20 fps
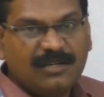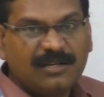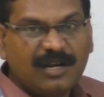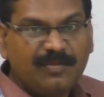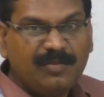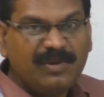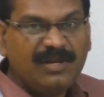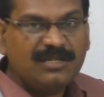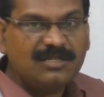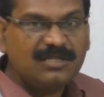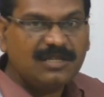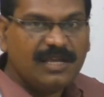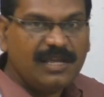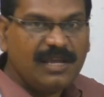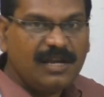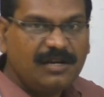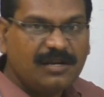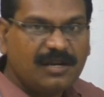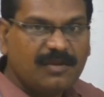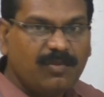That means
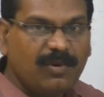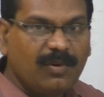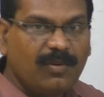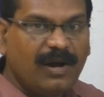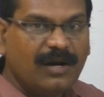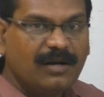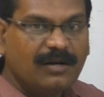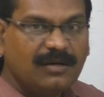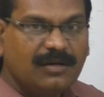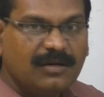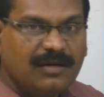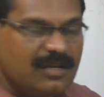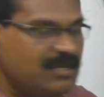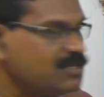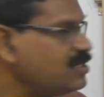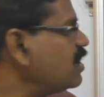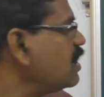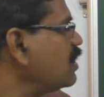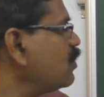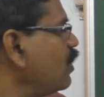E triple 1
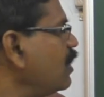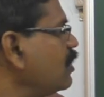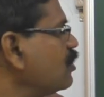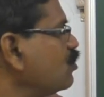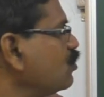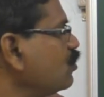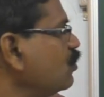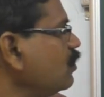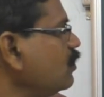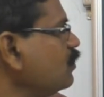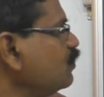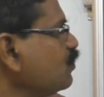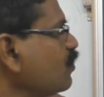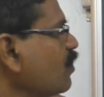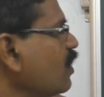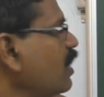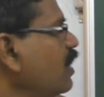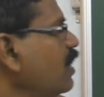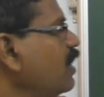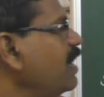is equal to
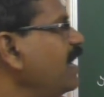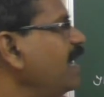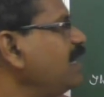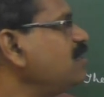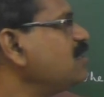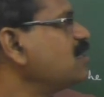h